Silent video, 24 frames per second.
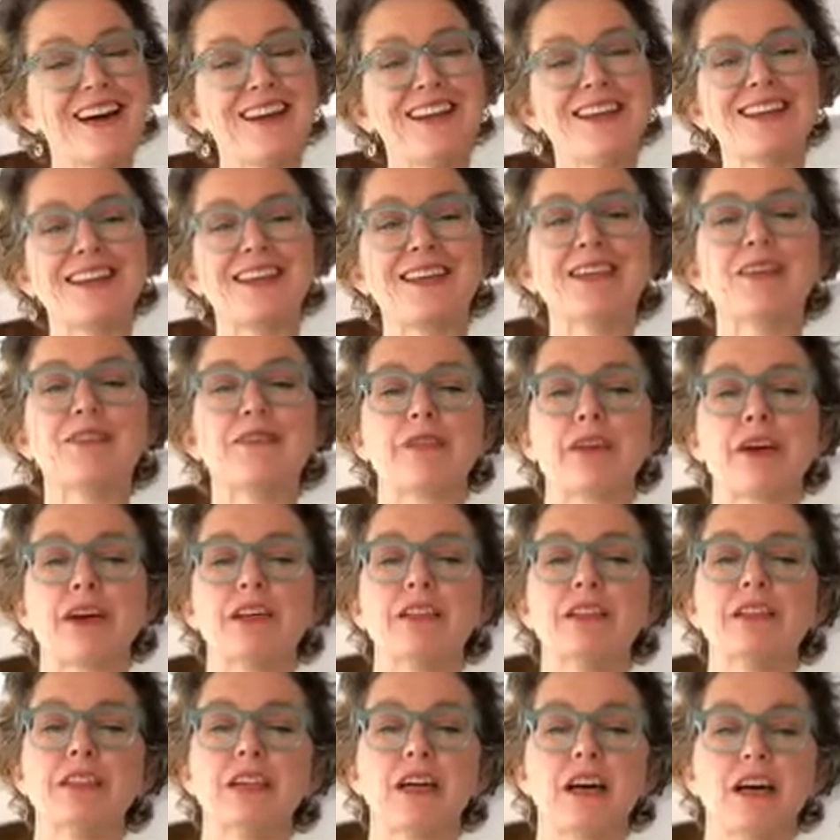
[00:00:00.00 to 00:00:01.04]
Eva,
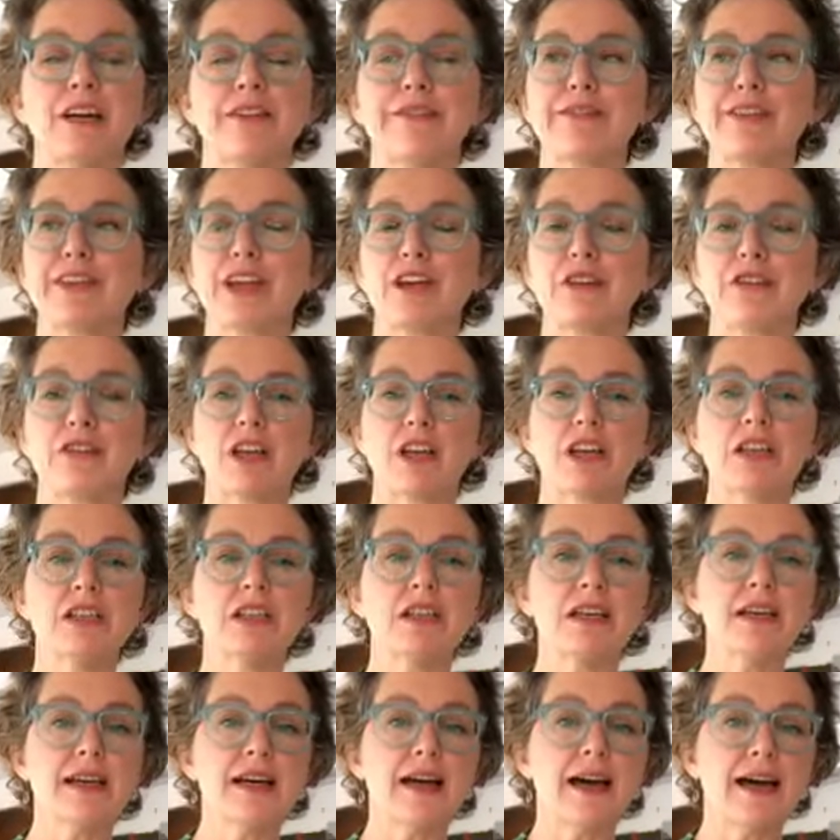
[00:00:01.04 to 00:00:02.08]
hi Fiona.
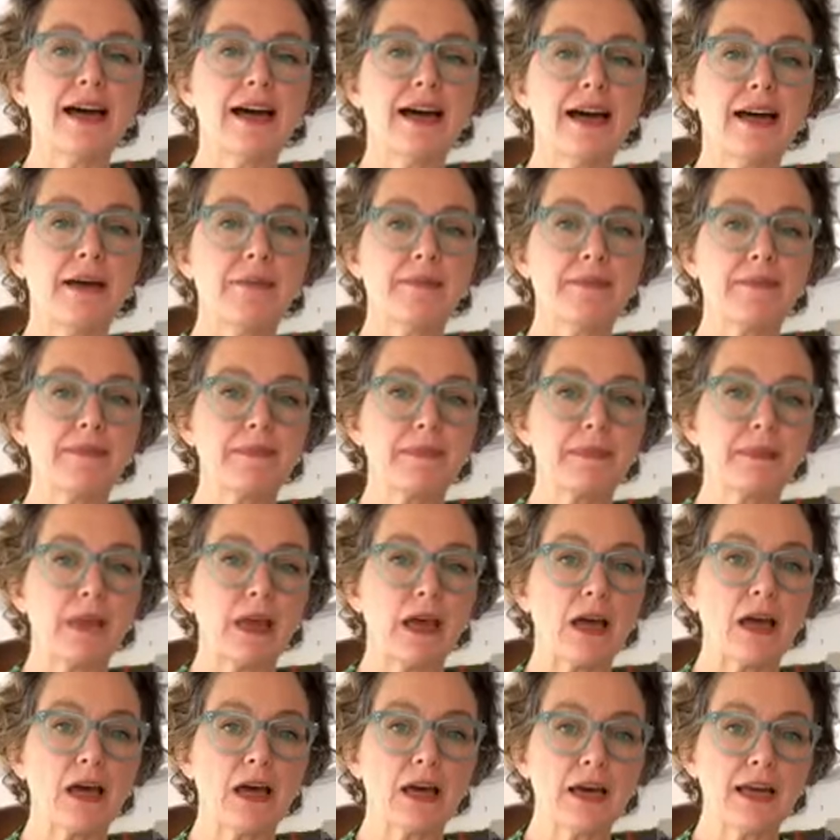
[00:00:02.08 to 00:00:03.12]

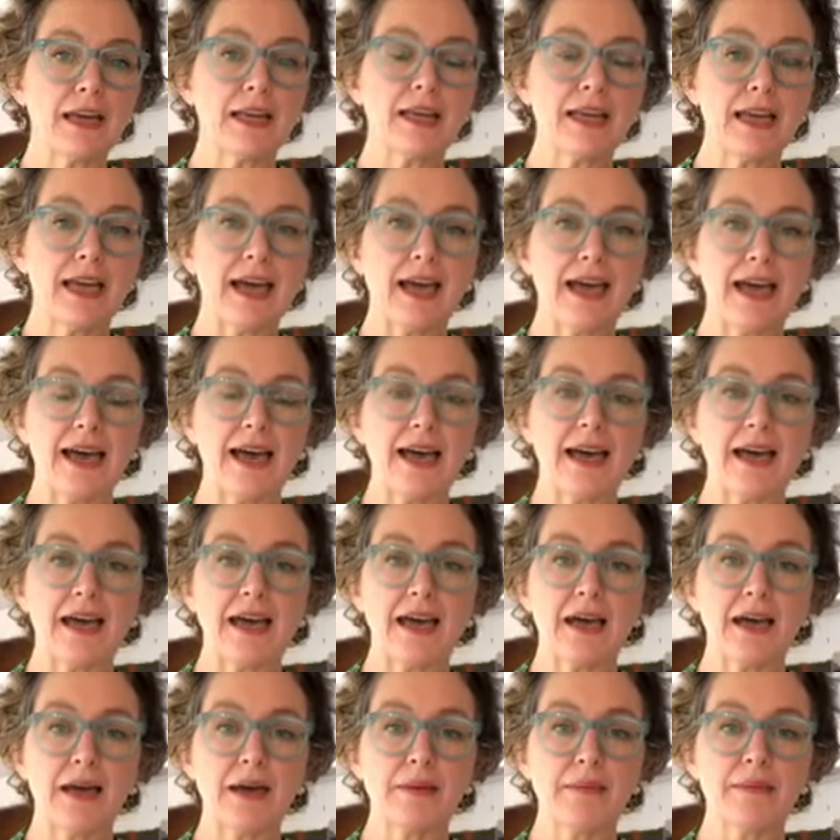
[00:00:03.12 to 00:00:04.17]
I
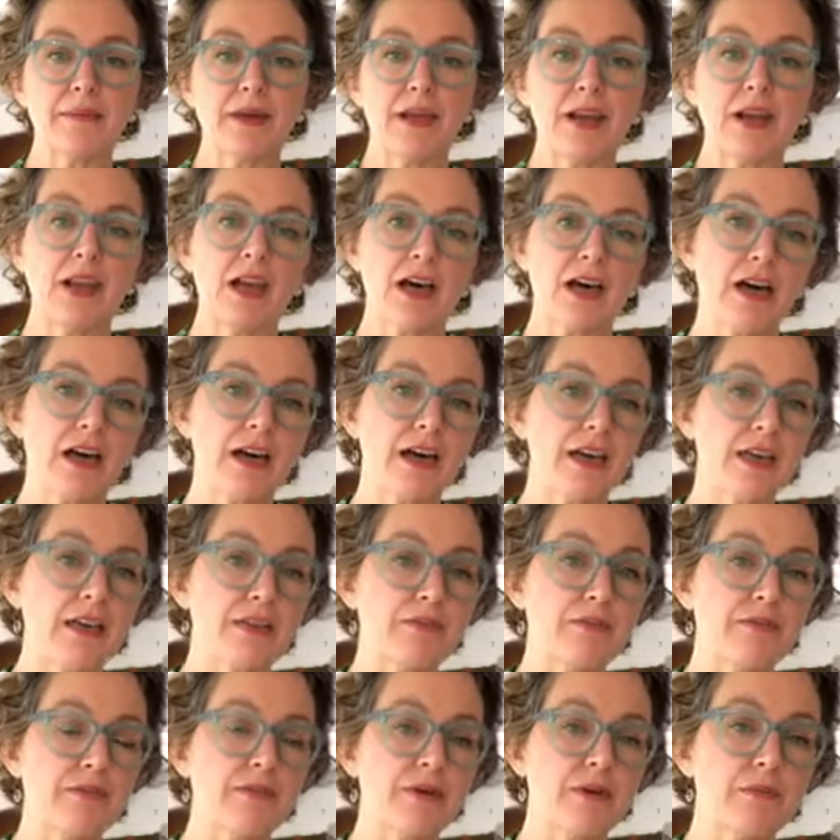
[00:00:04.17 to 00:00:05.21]
am
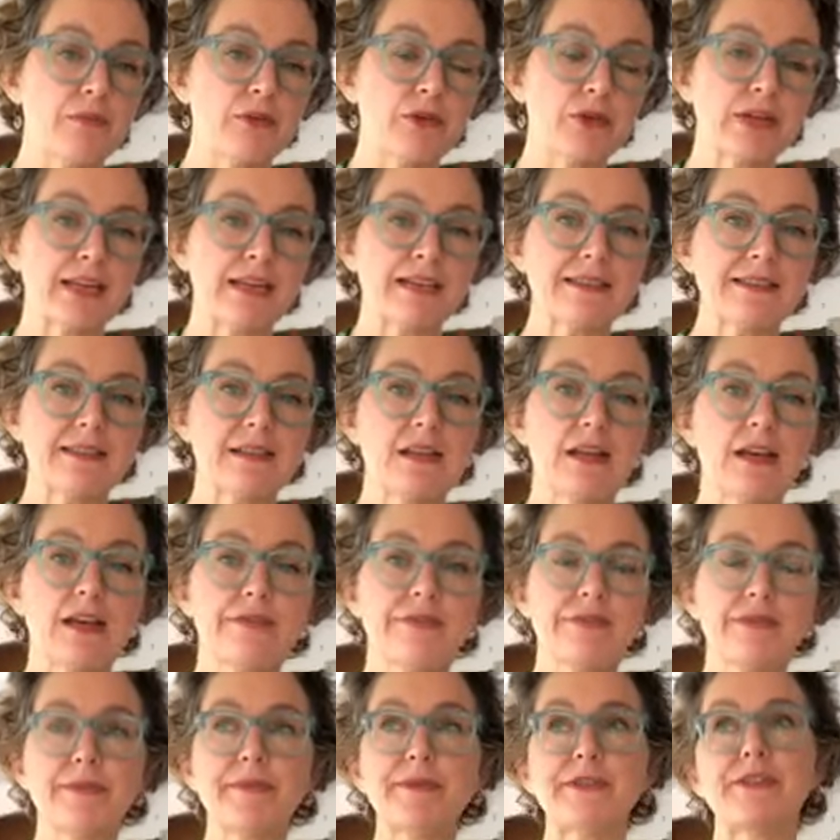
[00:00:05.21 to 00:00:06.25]
live, broadcasting live
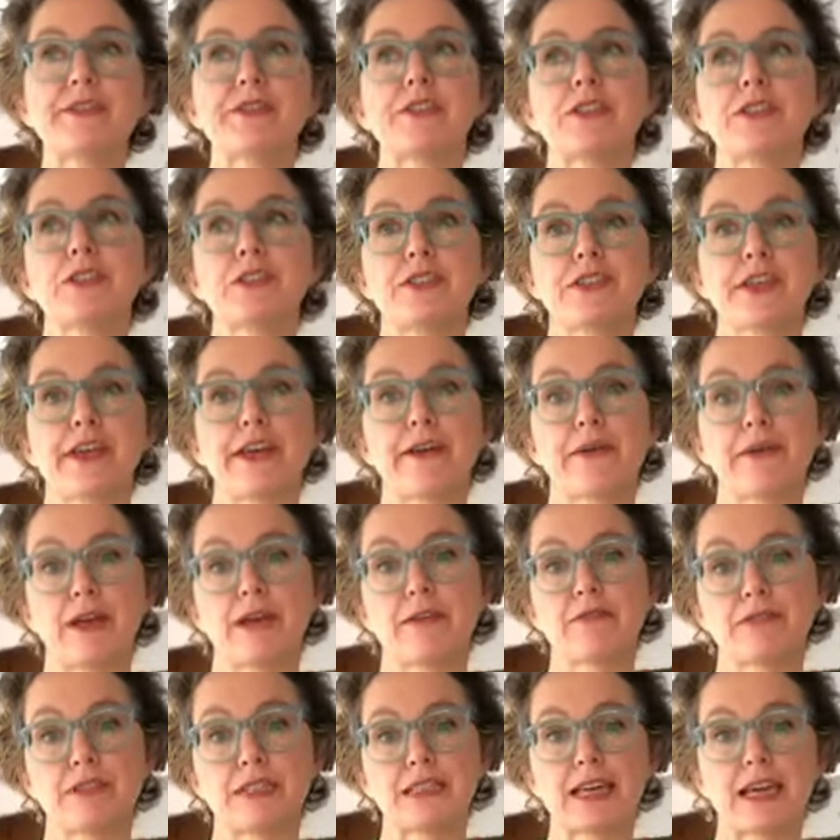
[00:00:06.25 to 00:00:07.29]
from the studio
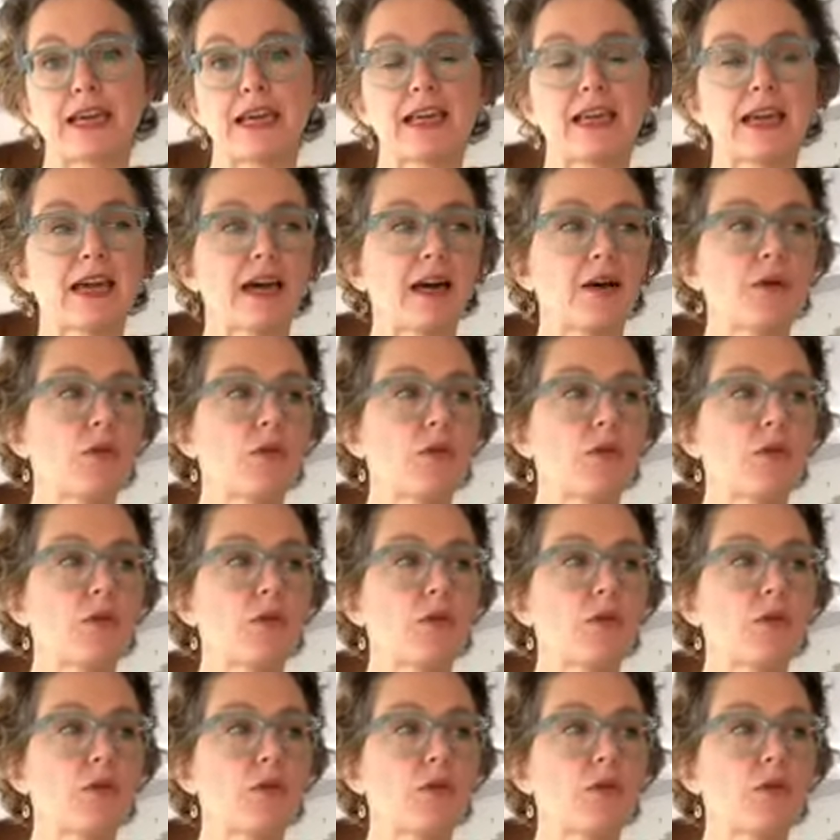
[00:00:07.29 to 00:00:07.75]
every day at